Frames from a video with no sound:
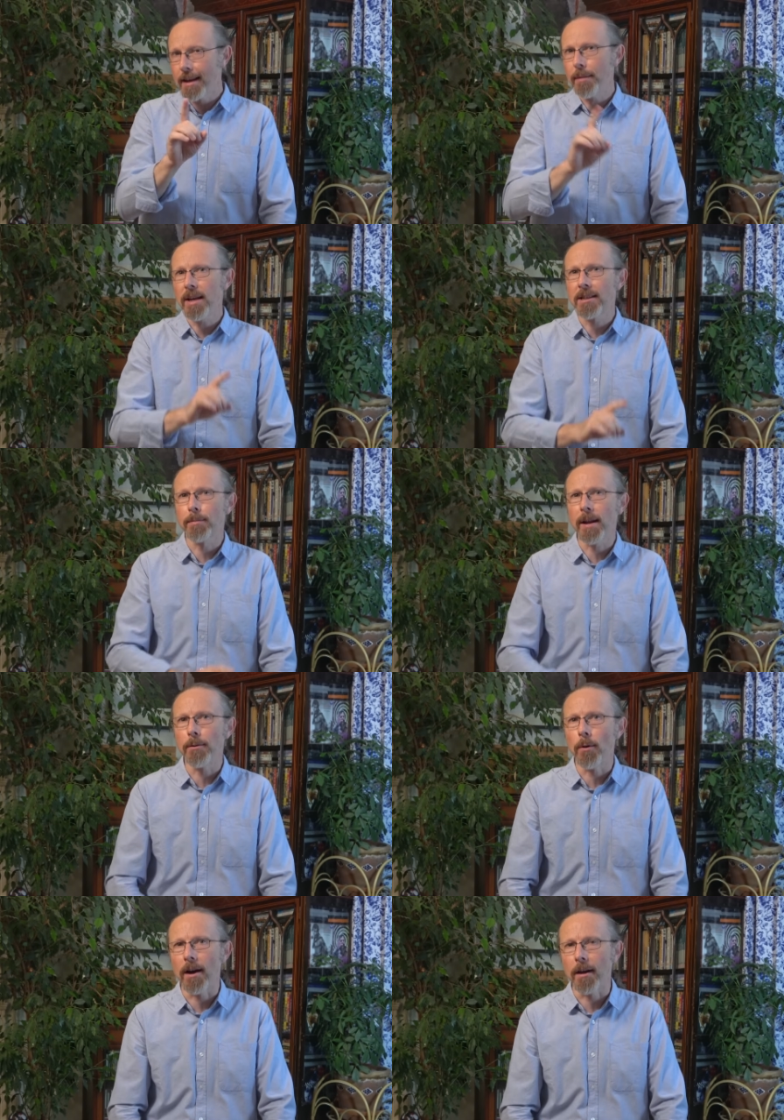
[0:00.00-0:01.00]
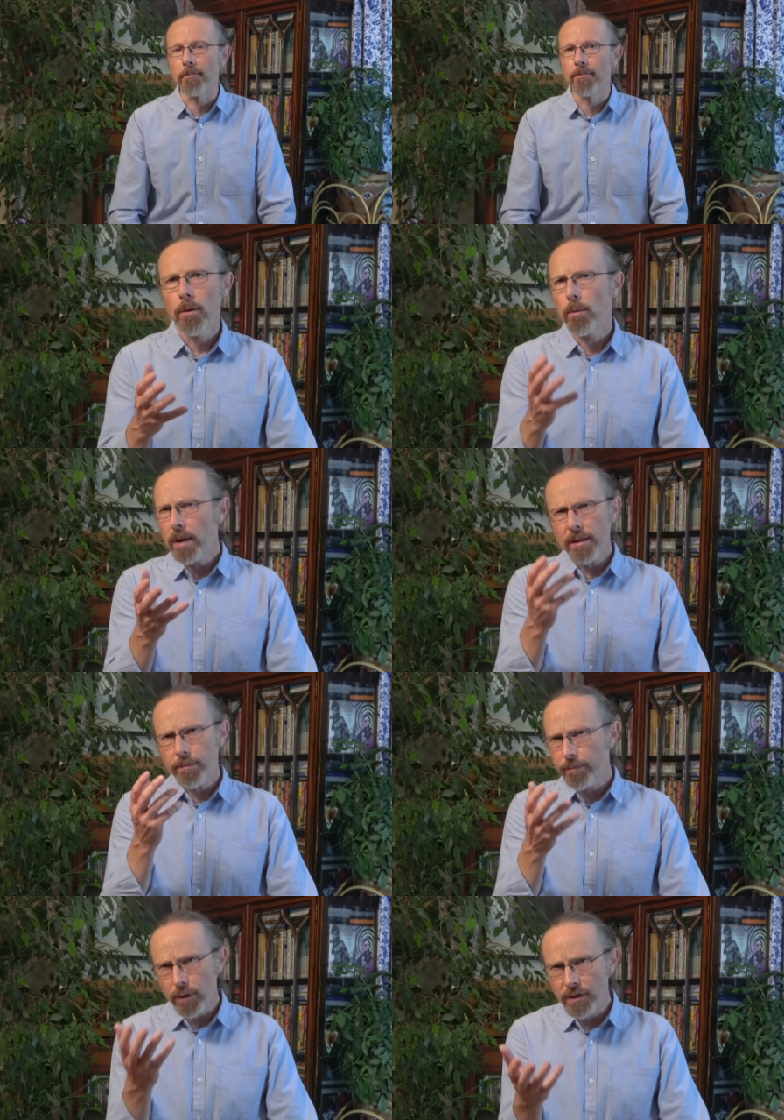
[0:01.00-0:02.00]
Let me explain why.
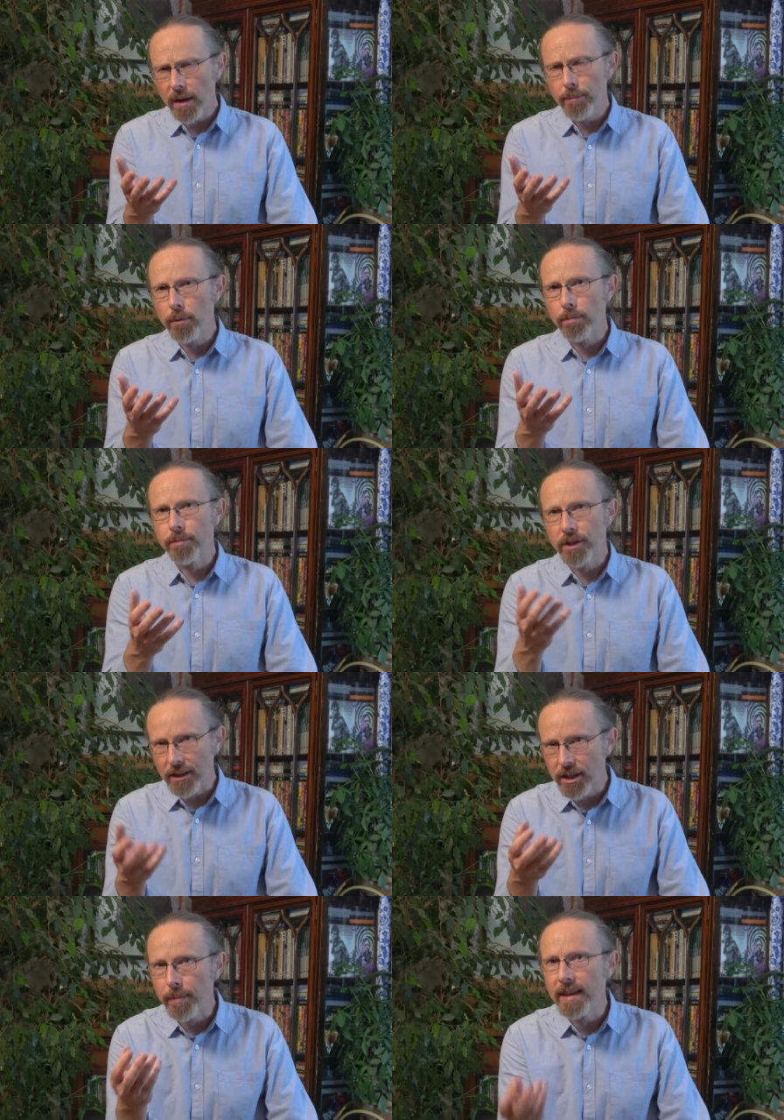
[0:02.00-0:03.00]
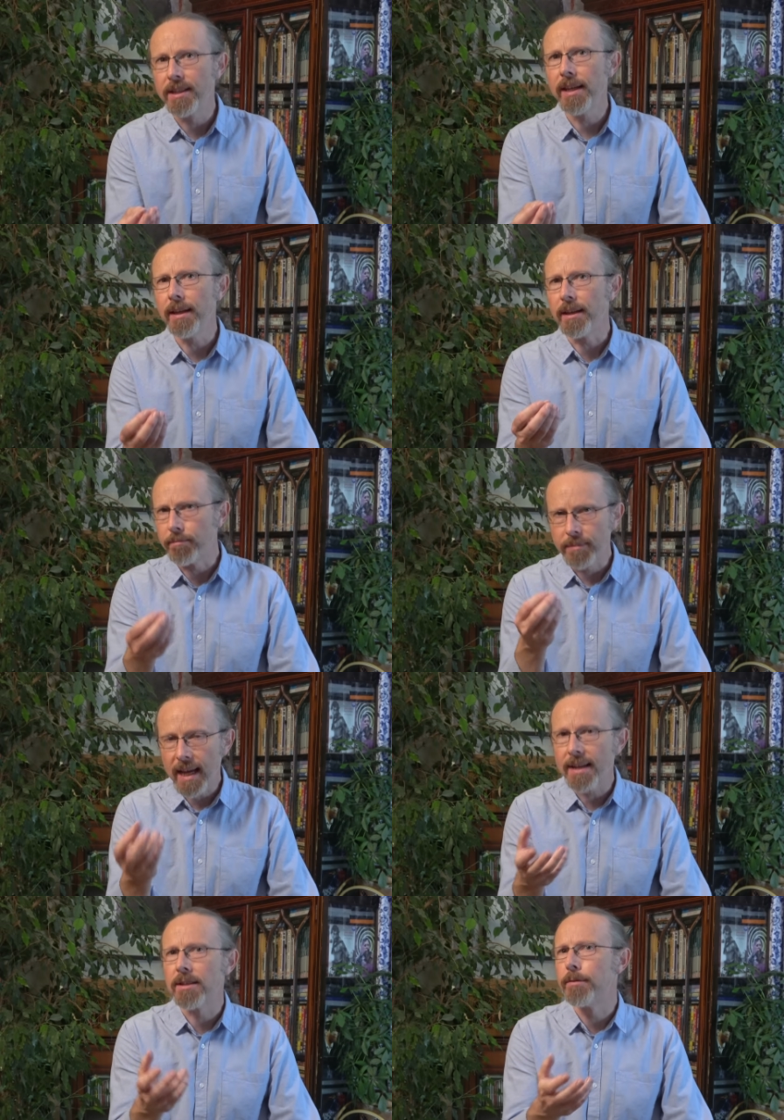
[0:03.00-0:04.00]
With, for example, ChatGPT and
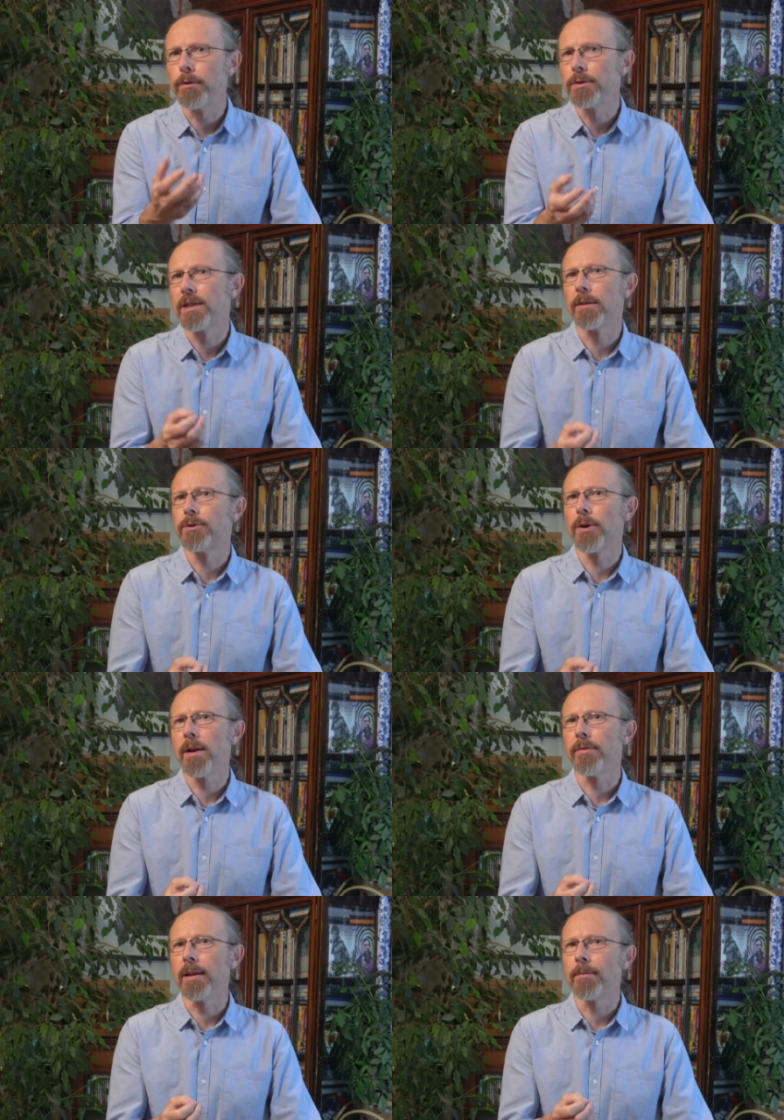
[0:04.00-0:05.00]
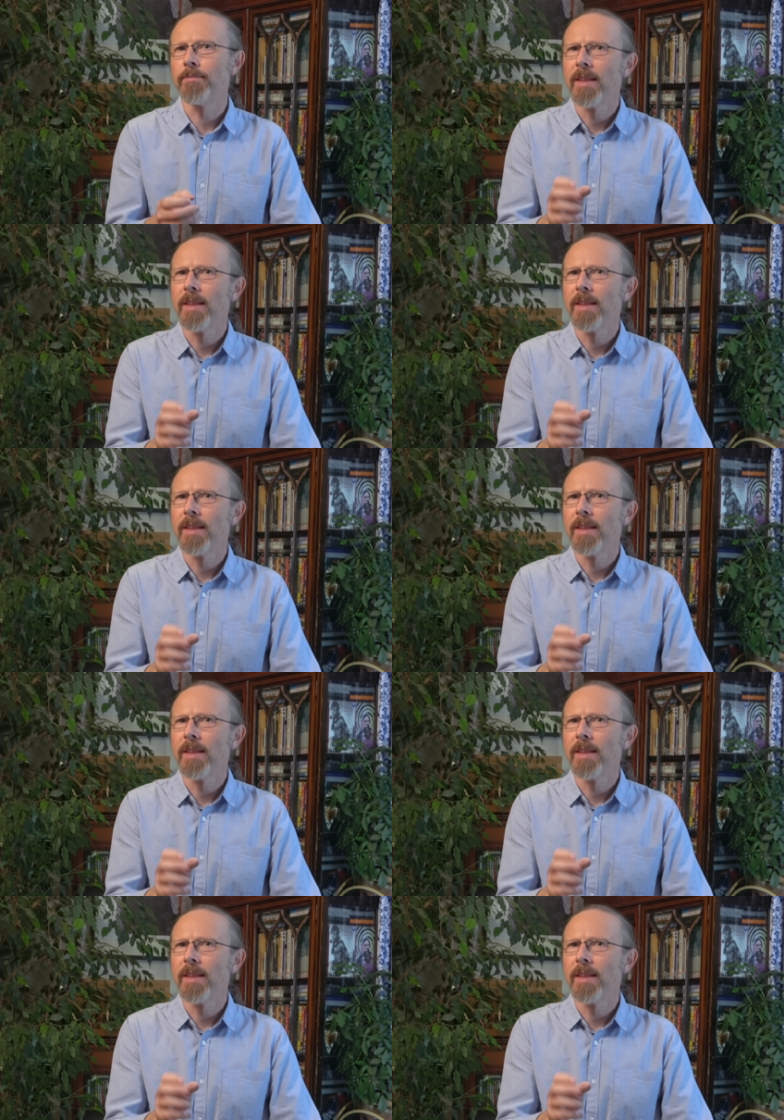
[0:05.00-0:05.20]
Tesla full self driving,